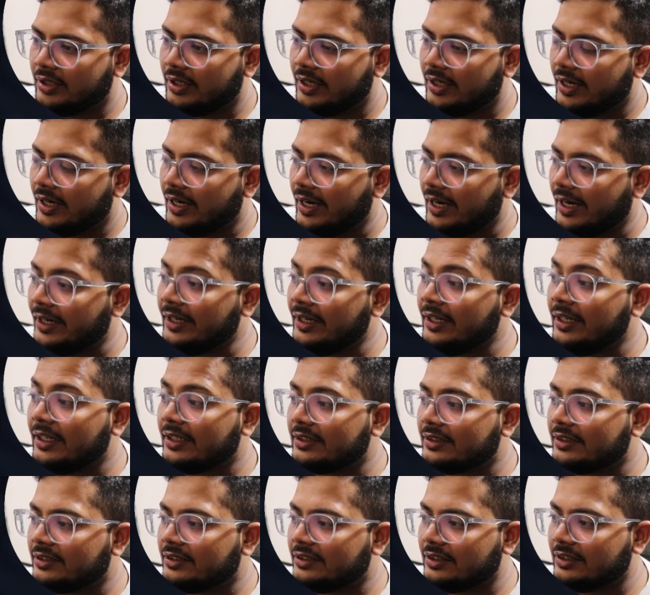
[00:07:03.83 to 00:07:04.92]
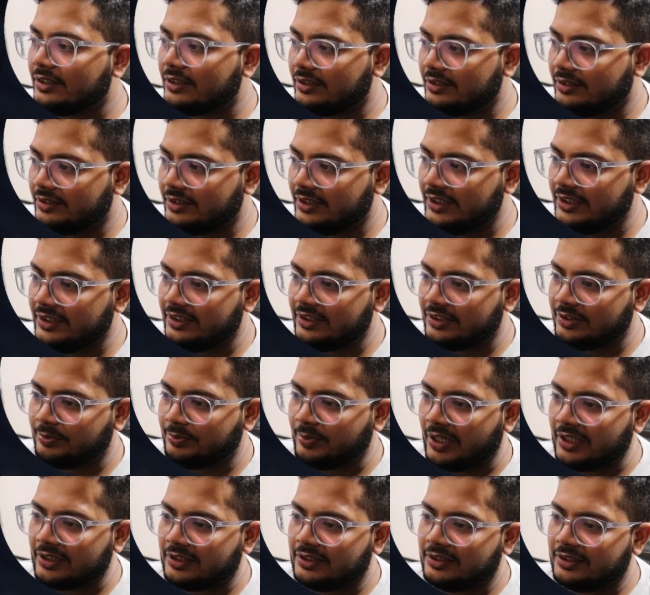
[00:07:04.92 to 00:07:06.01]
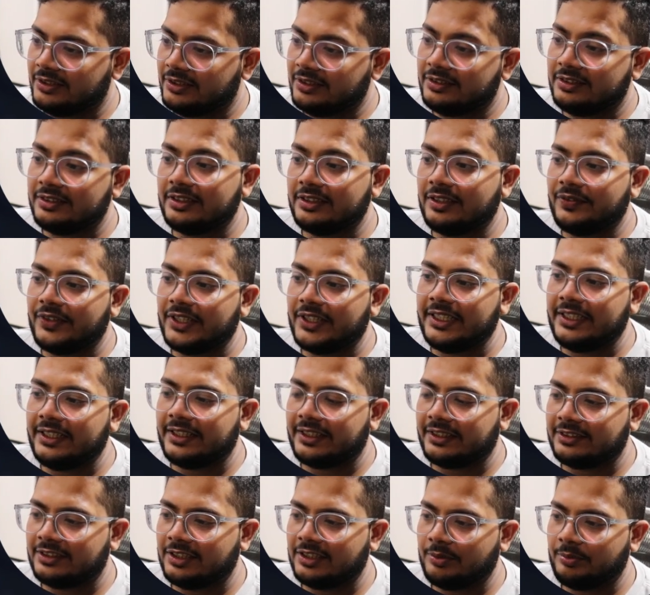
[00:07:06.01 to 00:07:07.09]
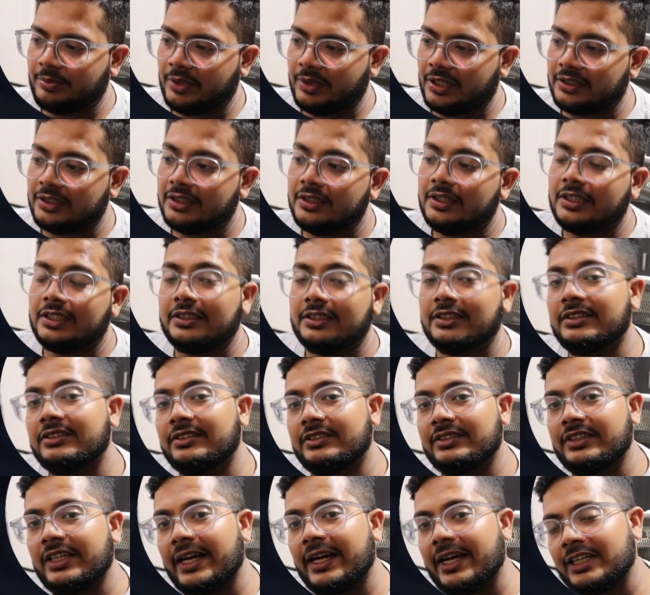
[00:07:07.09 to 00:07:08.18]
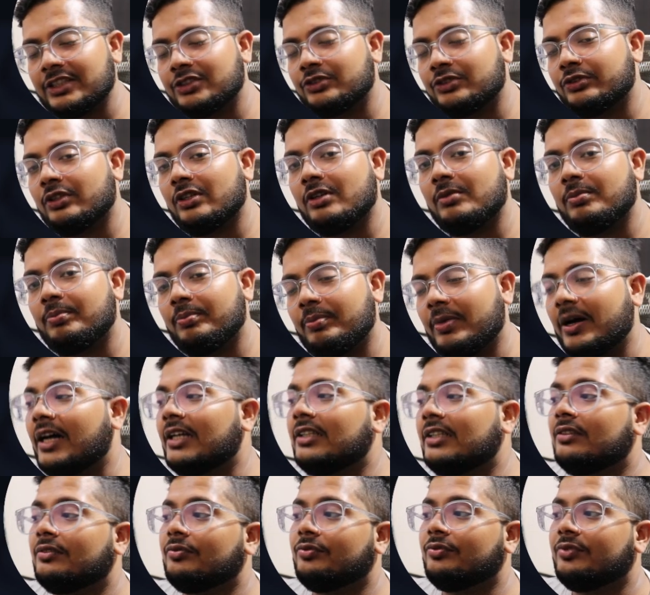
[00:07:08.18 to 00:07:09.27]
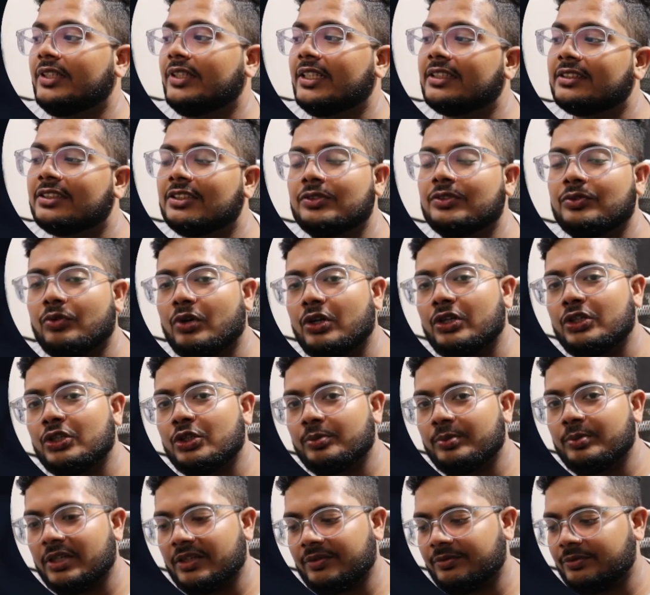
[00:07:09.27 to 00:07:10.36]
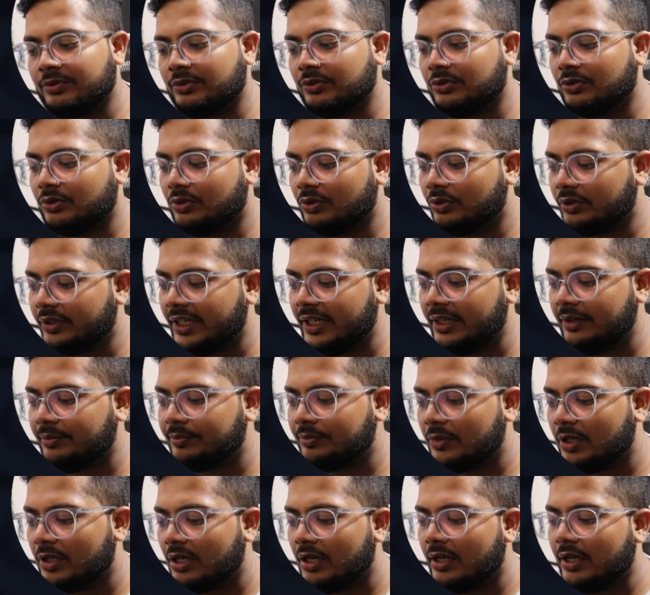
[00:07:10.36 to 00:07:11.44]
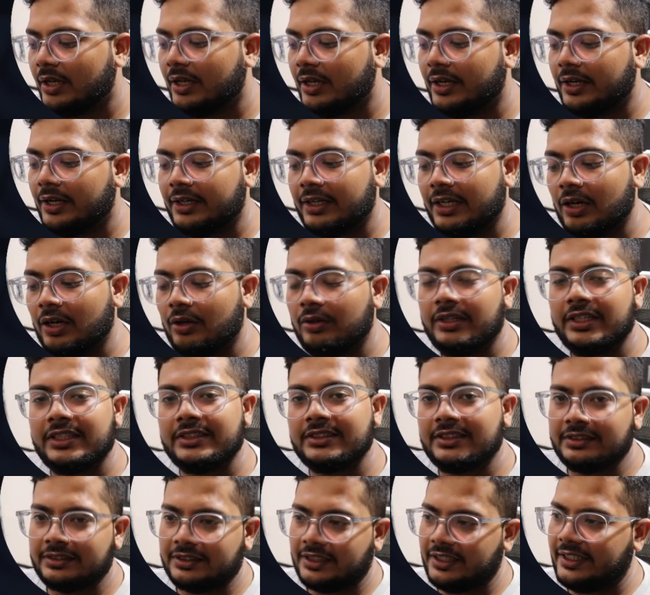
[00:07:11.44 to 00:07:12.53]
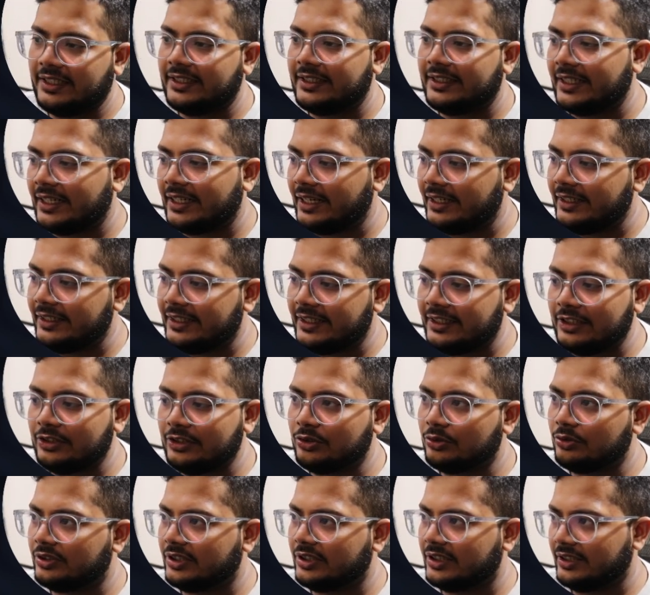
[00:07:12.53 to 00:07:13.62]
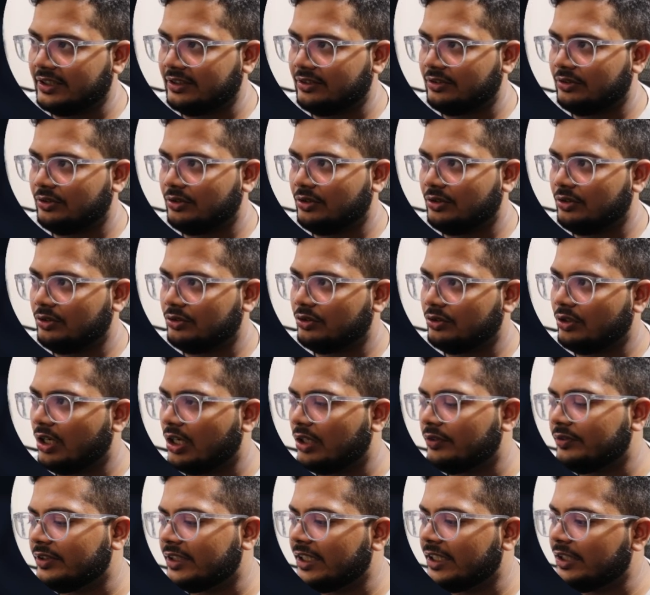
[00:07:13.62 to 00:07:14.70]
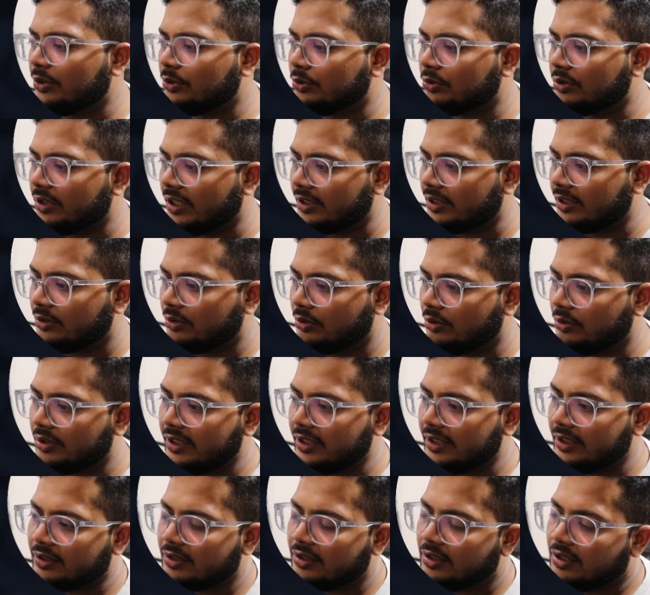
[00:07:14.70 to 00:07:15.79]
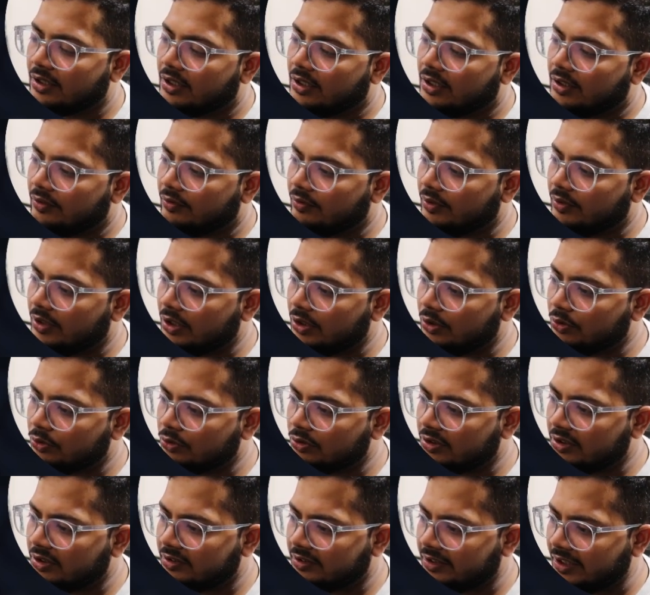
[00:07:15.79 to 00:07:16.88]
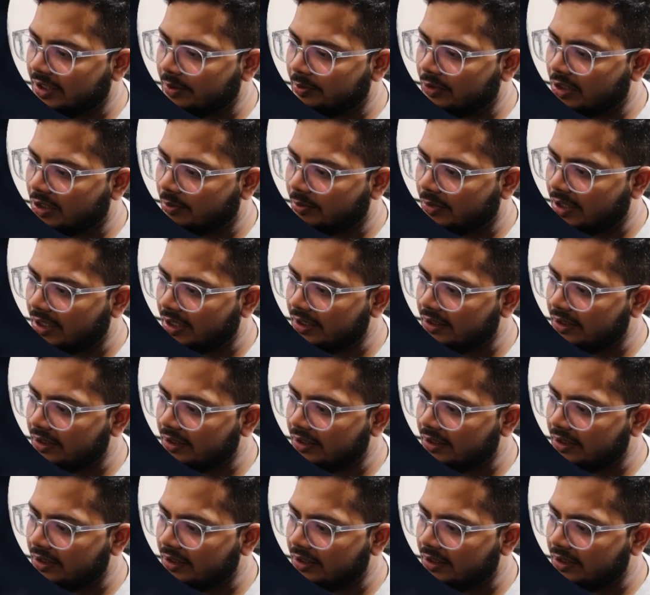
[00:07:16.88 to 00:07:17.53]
and see this path. This is a very interesting path. This is the actual path where this volume lives. Okay, now let's just create a container using this. So how we can do that? Okay, we'll use the same command.